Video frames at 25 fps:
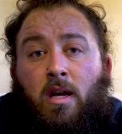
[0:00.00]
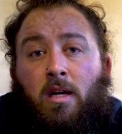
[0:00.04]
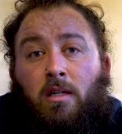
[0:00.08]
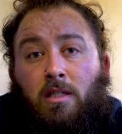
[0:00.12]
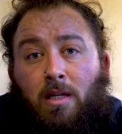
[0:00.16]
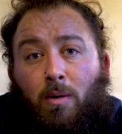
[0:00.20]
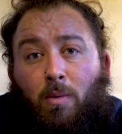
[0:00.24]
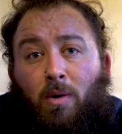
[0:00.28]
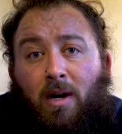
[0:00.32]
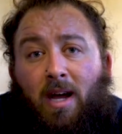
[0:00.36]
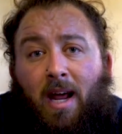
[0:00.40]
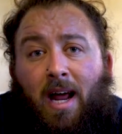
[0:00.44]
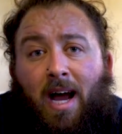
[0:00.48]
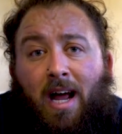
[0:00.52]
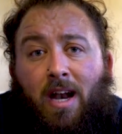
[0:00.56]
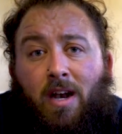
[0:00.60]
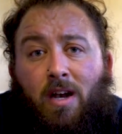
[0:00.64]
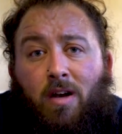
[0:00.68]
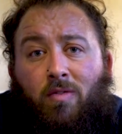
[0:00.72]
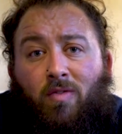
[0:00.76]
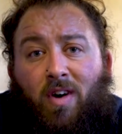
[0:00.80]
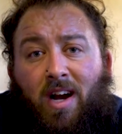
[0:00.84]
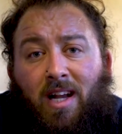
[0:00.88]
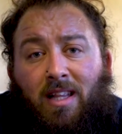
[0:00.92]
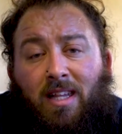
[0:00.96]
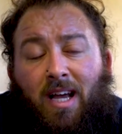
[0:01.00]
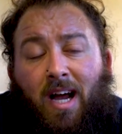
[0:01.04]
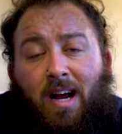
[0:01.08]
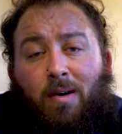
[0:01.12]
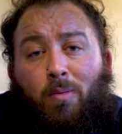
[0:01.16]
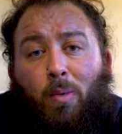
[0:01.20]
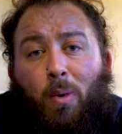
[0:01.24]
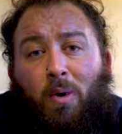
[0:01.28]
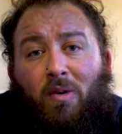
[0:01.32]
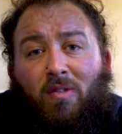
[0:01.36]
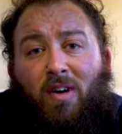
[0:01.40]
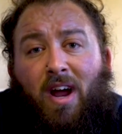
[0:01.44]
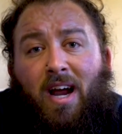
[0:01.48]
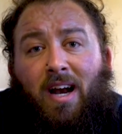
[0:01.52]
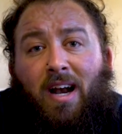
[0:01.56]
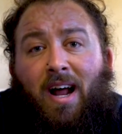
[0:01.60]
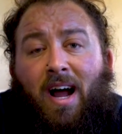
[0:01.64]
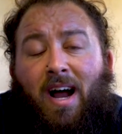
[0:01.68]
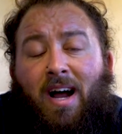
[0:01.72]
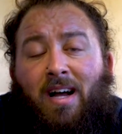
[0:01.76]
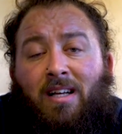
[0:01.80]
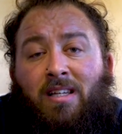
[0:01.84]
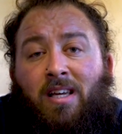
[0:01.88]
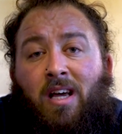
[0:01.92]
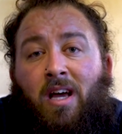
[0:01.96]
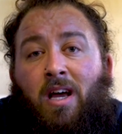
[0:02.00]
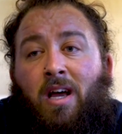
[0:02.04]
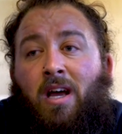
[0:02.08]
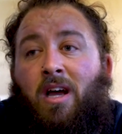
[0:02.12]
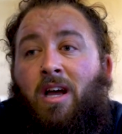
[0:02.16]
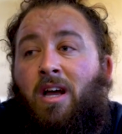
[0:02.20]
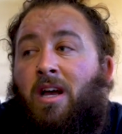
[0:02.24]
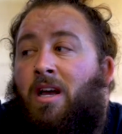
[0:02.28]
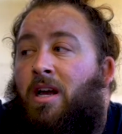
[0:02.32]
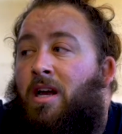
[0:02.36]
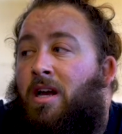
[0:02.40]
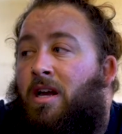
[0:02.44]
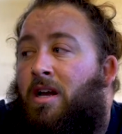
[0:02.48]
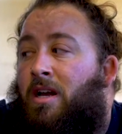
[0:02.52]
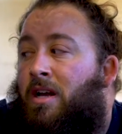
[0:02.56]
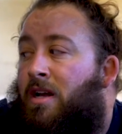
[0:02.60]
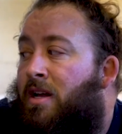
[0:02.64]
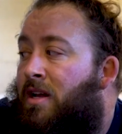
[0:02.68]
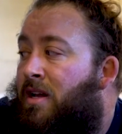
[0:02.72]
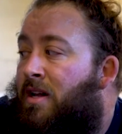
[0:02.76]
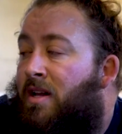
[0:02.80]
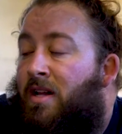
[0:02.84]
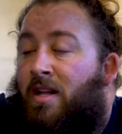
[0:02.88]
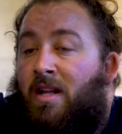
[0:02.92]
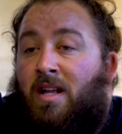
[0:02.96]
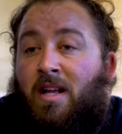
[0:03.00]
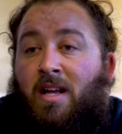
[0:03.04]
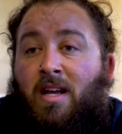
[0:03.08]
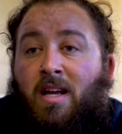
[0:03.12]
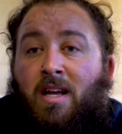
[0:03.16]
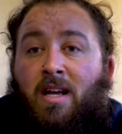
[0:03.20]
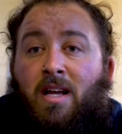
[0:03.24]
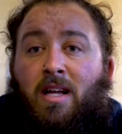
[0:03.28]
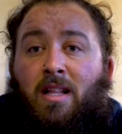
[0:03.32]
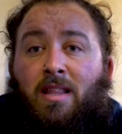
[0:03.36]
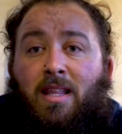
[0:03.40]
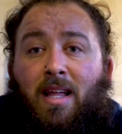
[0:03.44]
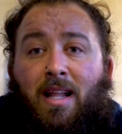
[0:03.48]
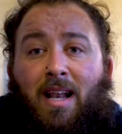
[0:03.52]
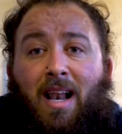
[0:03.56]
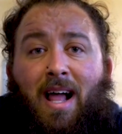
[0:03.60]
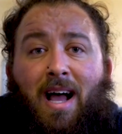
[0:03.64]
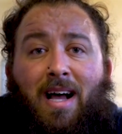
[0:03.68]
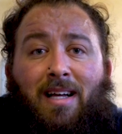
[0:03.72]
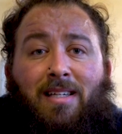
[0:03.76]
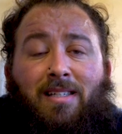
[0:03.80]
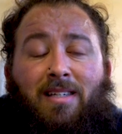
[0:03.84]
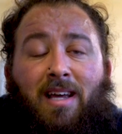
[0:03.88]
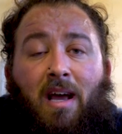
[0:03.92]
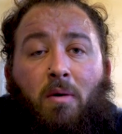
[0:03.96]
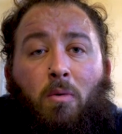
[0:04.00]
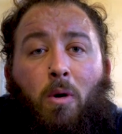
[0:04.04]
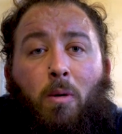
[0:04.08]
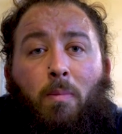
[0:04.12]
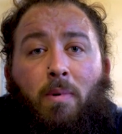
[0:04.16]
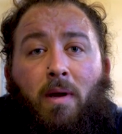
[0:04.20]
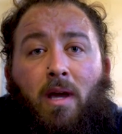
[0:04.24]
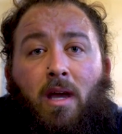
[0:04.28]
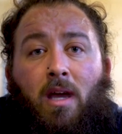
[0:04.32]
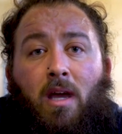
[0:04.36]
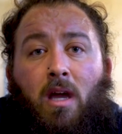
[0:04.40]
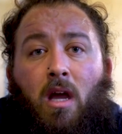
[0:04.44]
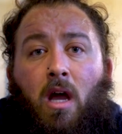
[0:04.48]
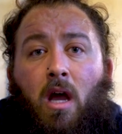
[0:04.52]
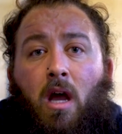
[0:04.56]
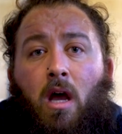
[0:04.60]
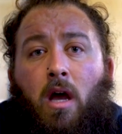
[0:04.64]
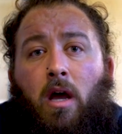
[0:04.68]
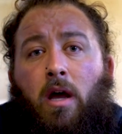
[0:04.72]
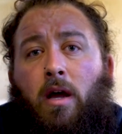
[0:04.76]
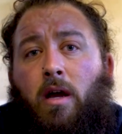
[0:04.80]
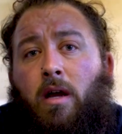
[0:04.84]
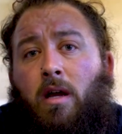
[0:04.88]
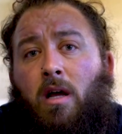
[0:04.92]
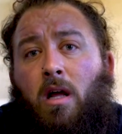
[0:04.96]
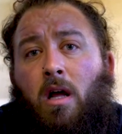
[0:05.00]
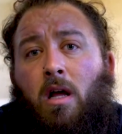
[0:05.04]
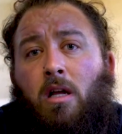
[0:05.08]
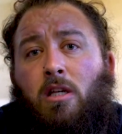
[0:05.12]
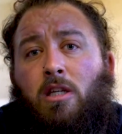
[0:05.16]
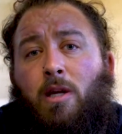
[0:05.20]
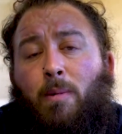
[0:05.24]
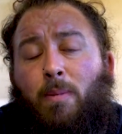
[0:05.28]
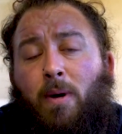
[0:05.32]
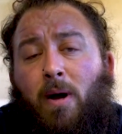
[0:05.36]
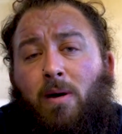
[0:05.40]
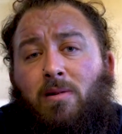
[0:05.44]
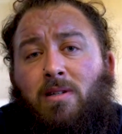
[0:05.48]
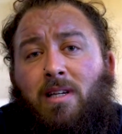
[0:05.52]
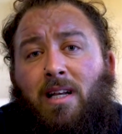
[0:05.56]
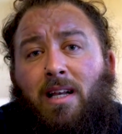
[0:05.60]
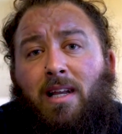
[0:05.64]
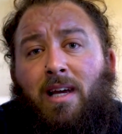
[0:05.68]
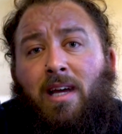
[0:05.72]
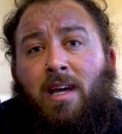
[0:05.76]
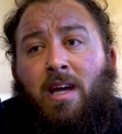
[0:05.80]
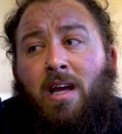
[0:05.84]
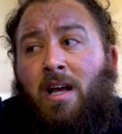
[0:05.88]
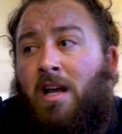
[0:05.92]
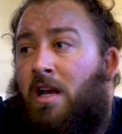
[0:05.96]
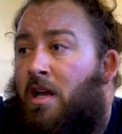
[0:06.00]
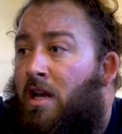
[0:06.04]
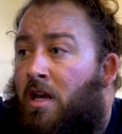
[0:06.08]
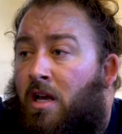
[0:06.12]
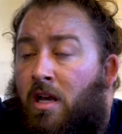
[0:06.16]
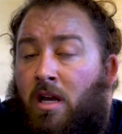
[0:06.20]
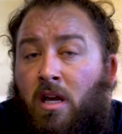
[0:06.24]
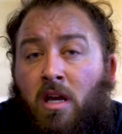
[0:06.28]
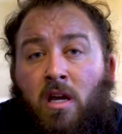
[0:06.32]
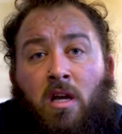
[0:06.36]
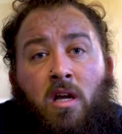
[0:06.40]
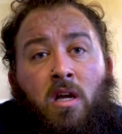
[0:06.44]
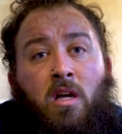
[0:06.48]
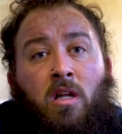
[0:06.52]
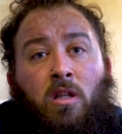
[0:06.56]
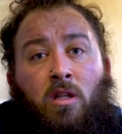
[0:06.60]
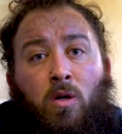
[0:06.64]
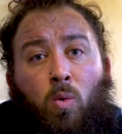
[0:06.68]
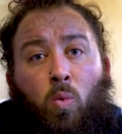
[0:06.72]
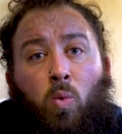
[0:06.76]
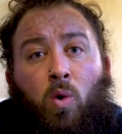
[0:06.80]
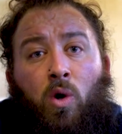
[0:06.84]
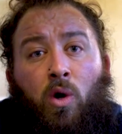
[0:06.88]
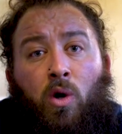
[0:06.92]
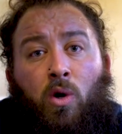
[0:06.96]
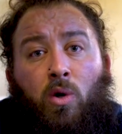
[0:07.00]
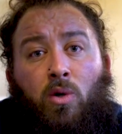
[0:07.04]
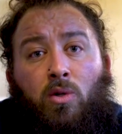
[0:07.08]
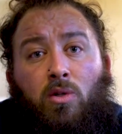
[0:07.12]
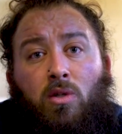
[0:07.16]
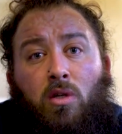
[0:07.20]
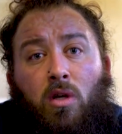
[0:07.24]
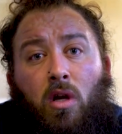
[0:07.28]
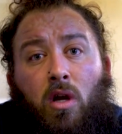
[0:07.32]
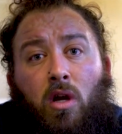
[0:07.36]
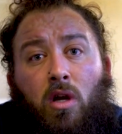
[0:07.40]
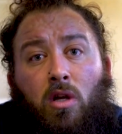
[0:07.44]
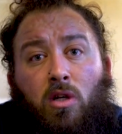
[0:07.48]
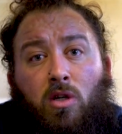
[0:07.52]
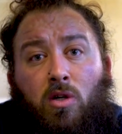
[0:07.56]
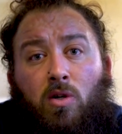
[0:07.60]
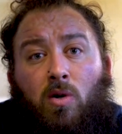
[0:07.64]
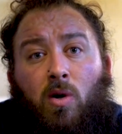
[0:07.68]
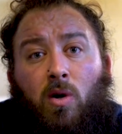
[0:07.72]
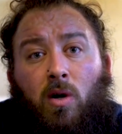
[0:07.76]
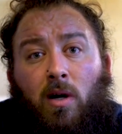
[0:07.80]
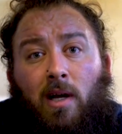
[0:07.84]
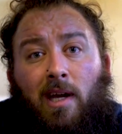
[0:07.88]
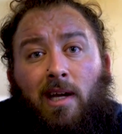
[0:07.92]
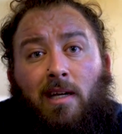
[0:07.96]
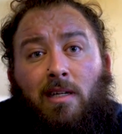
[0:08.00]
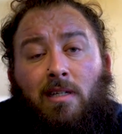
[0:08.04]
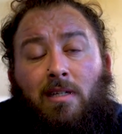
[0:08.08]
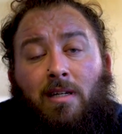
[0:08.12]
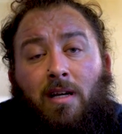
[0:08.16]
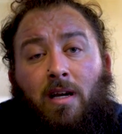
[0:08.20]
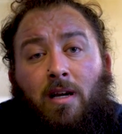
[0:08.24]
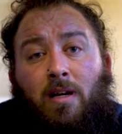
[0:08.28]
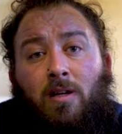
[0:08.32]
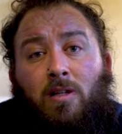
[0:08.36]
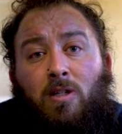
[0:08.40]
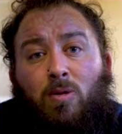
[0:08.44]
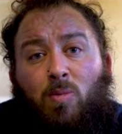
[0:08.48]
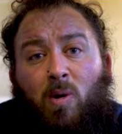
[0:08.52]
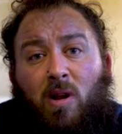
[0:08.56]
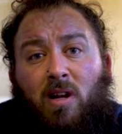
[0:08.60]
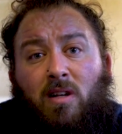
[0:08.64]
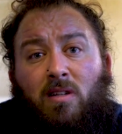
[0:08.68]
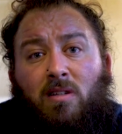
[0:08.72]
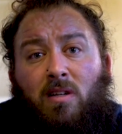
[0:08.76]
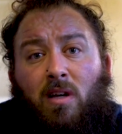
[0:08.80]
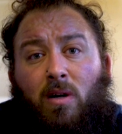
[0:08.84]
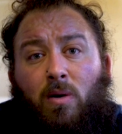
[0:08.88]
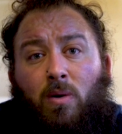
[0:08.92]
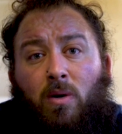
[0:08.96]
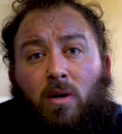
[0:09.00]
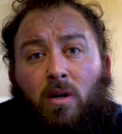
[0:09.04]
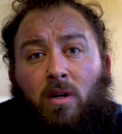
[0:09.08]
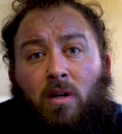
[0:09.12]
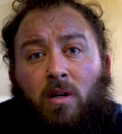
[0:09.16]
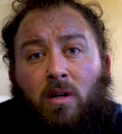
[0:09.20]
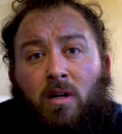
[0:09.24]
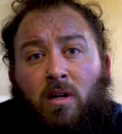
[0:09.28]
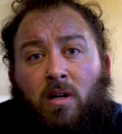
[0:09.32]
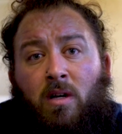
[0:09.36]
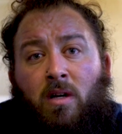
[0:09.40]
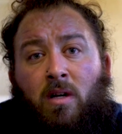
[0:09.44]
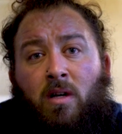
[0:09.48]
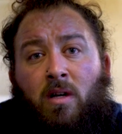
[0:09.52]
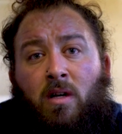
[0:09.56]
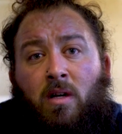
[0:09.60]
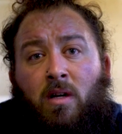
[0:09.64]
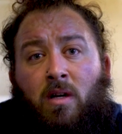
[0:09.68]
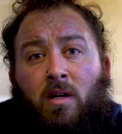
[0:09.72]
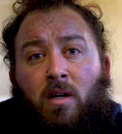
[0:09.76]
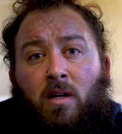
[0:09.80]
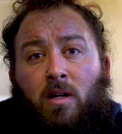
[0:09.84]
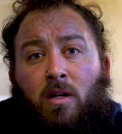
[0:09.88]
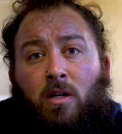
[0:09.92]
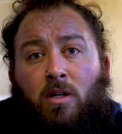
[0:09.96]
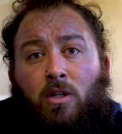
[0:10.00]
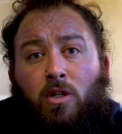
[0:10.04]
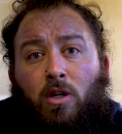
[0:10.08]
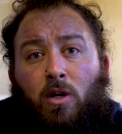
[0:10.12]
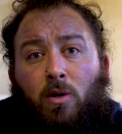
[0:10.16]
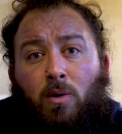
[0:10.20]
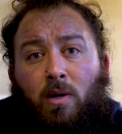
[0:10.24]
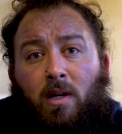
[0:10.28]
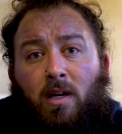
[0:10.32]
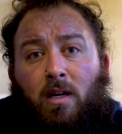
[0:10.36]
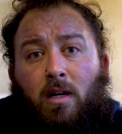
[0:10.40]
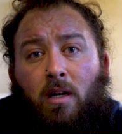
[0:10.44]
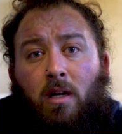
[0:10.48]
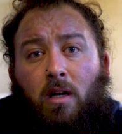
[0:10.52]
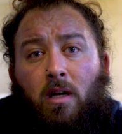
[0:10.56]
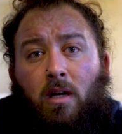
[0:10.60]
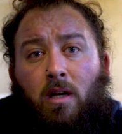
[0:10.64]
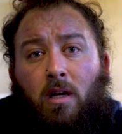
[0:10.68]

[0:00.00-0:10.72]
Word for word: So we'll get that written down what we rank that as. Then last set will be supposedly the world's strongest smelling saddle. Tune in.